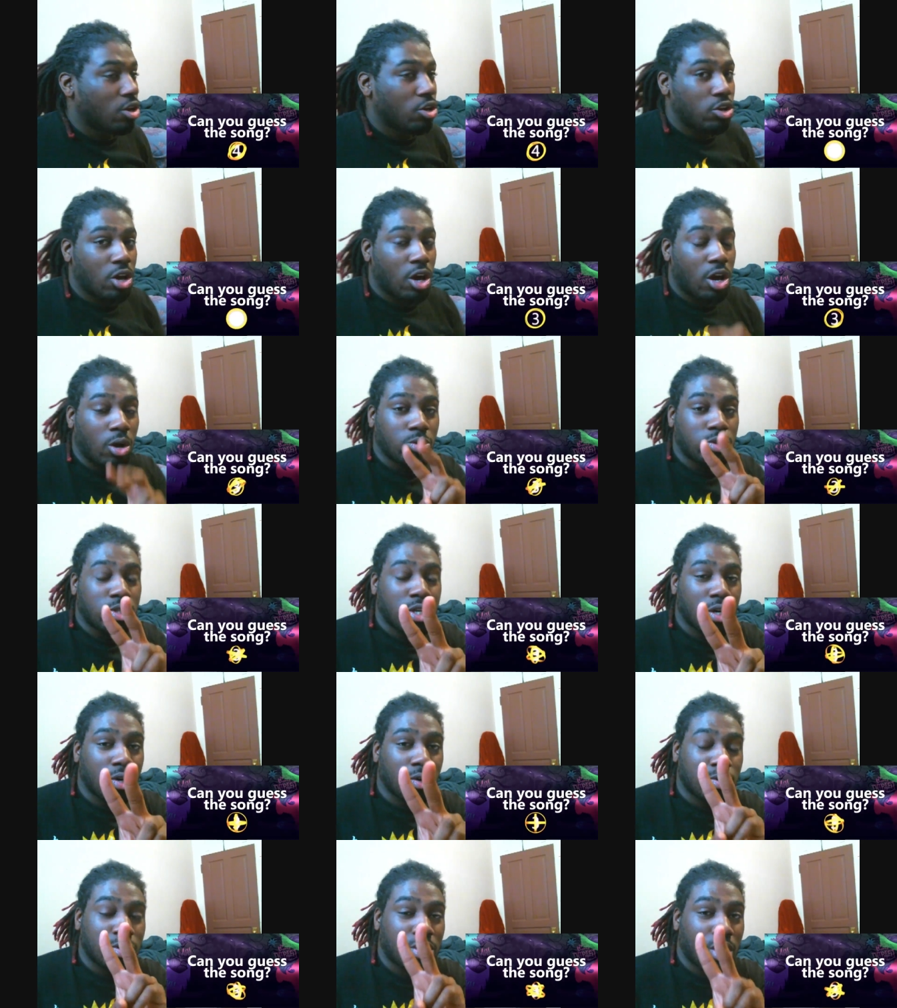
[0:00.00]
1. No,
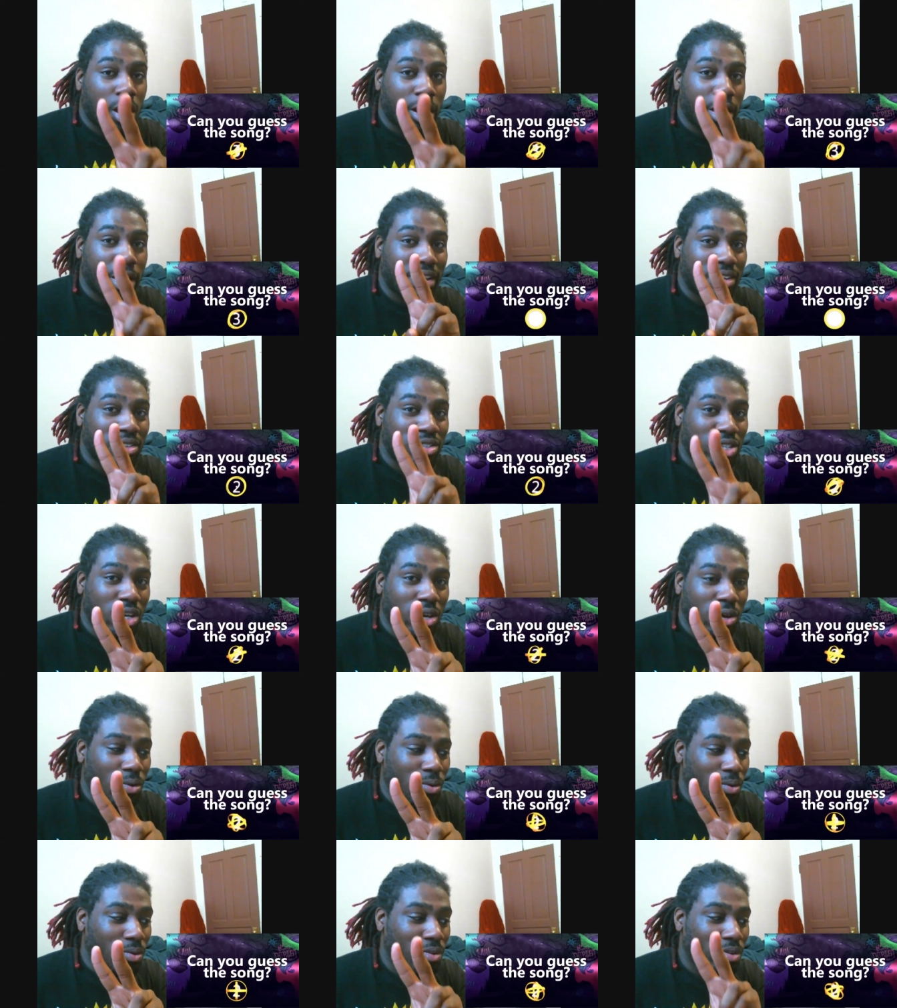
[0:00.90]
2. Sorry,
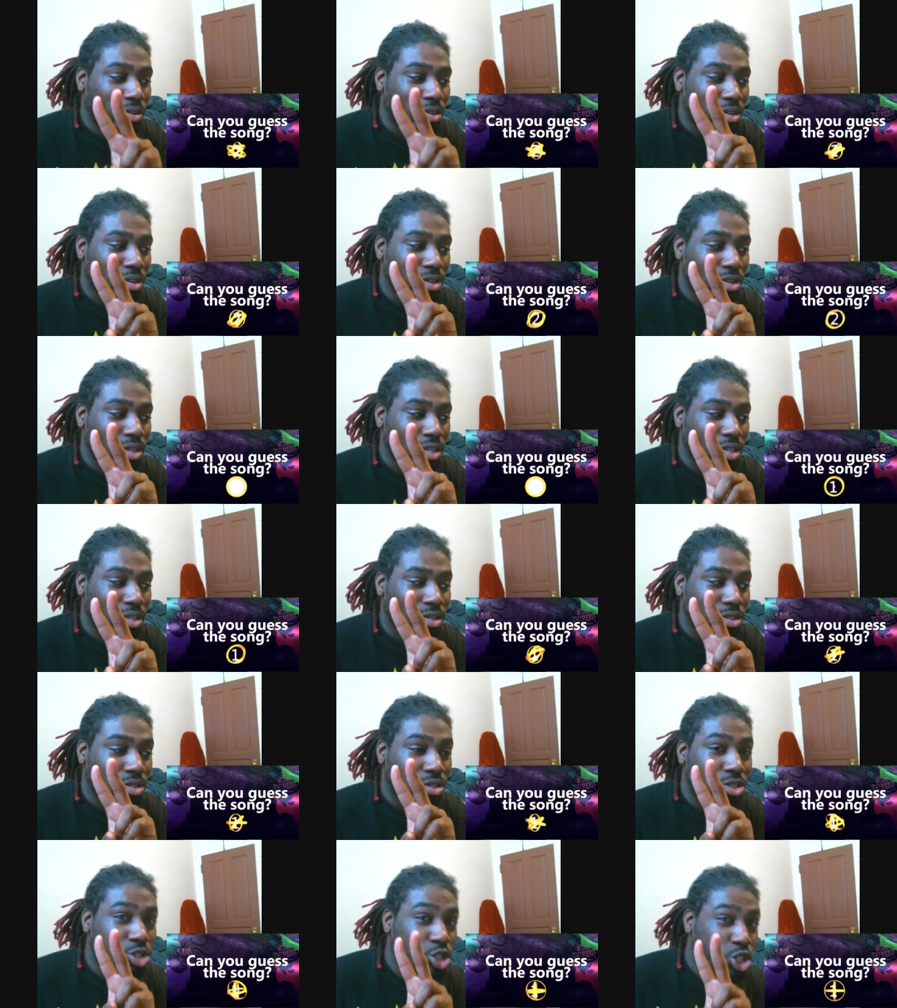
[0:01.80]
2.
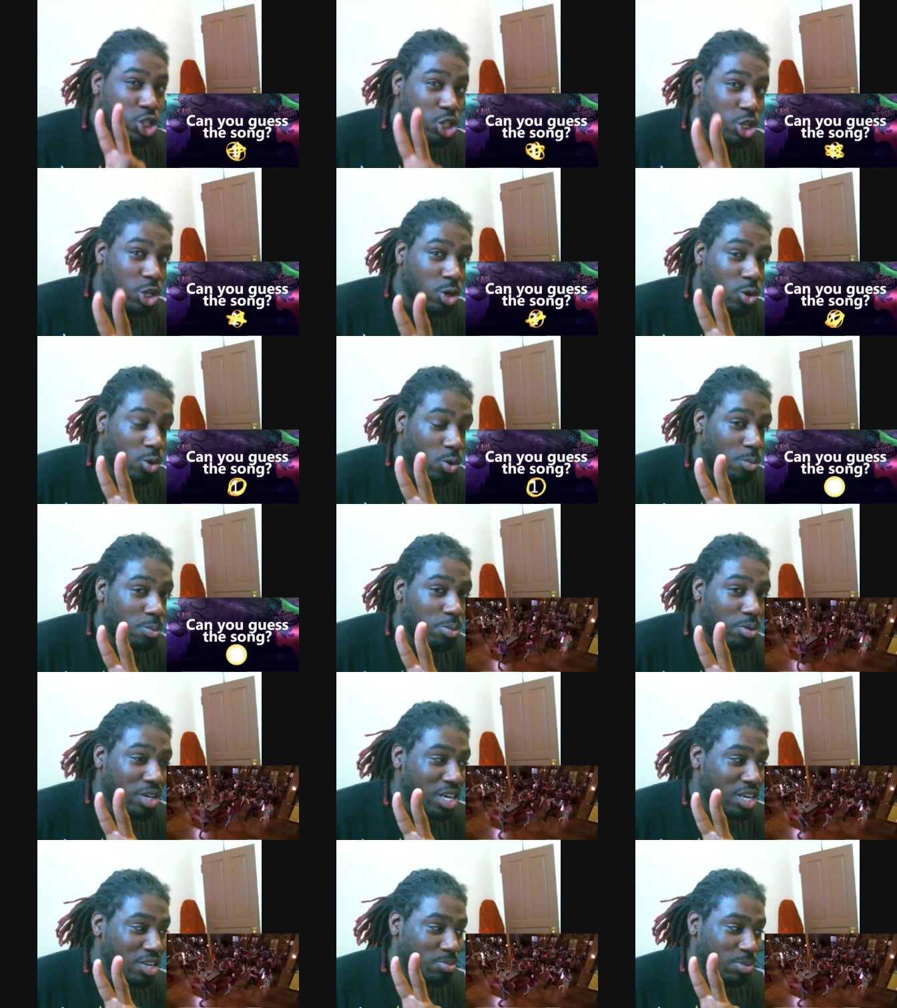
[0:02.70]
2.
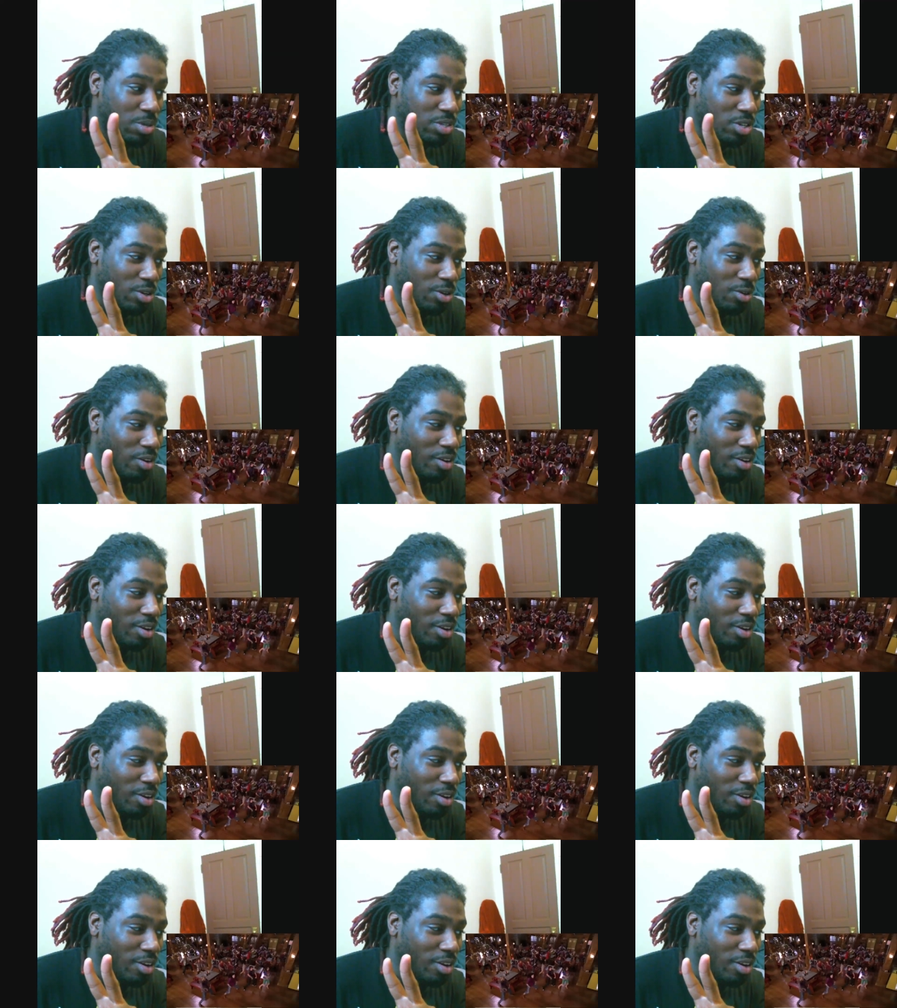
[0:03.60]
Please, 2.